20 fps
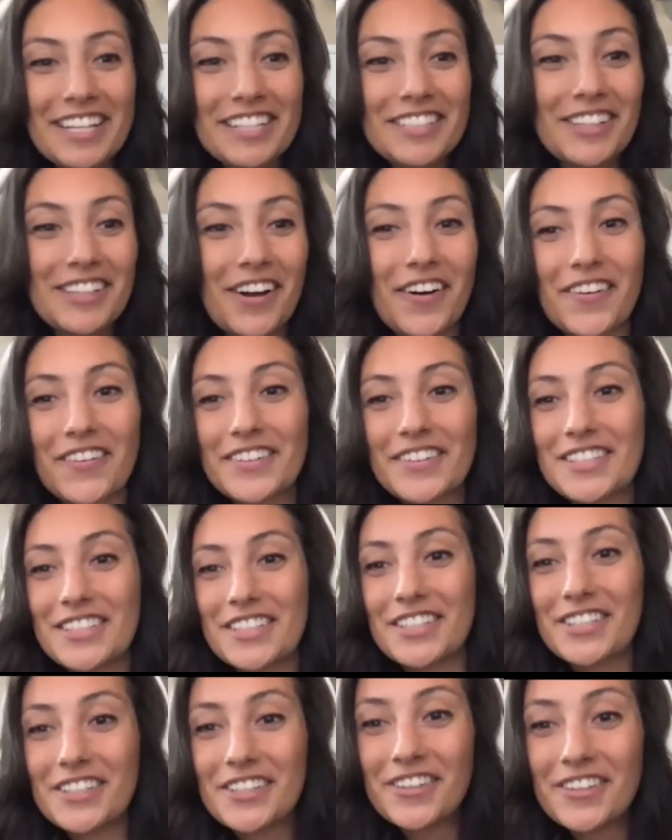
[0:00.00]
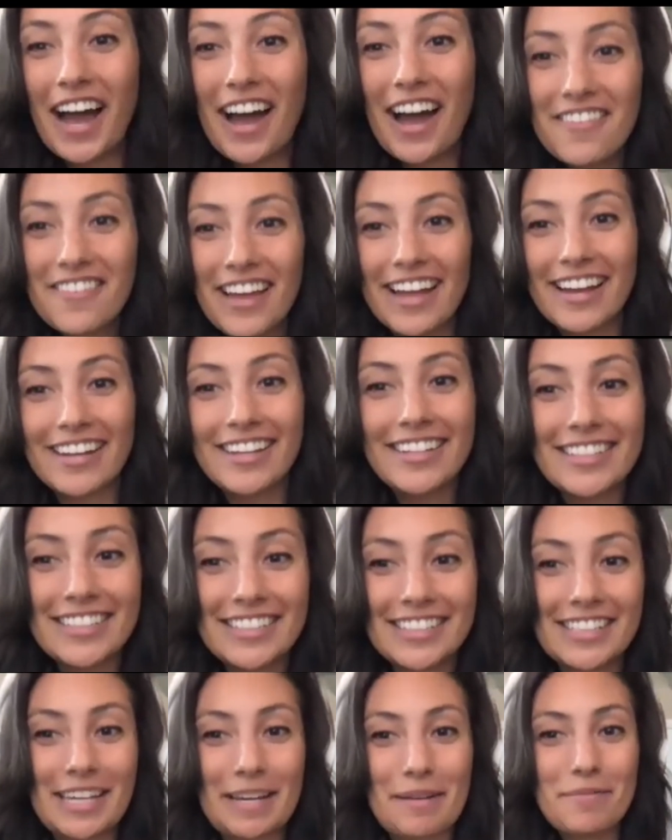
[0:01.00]
So do you have any
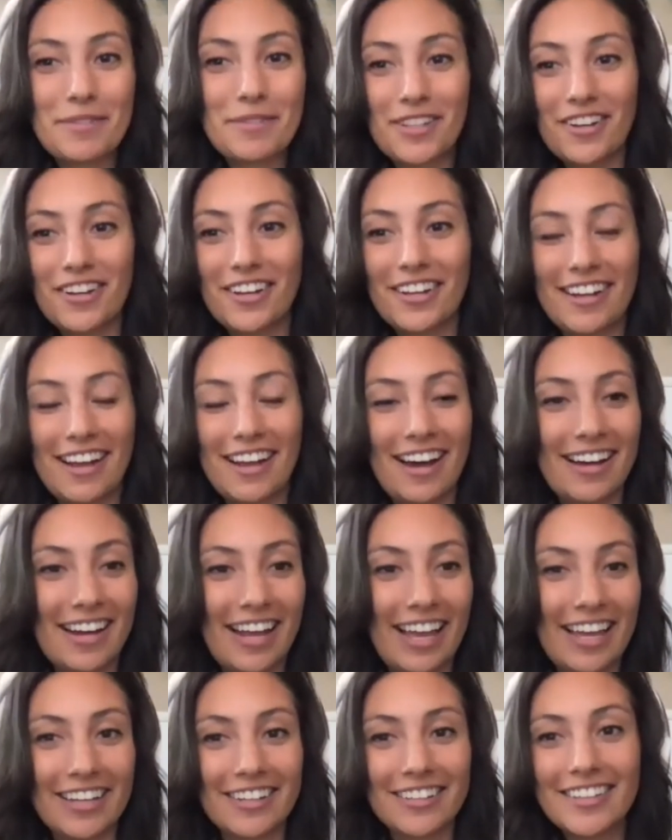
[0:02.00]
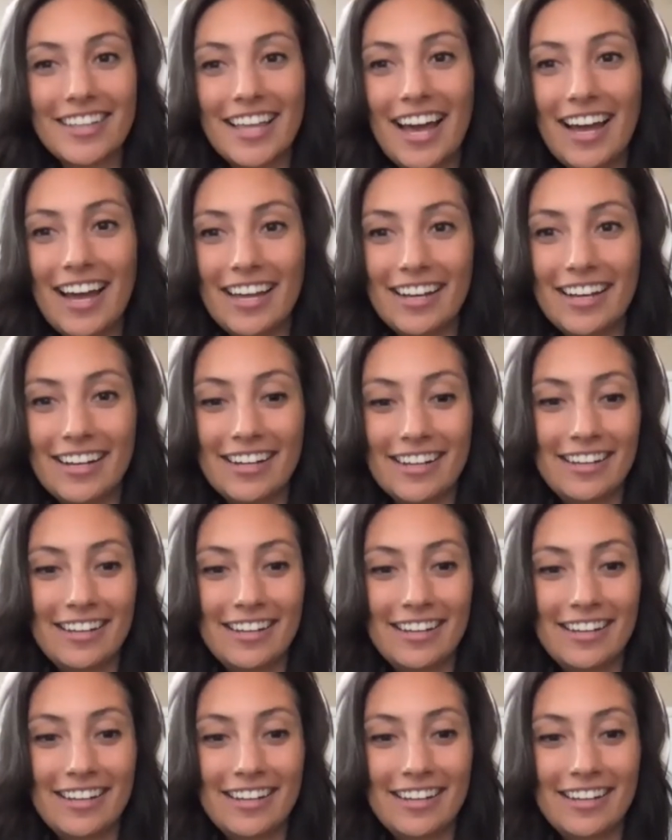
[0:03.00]
tips on how to handle that?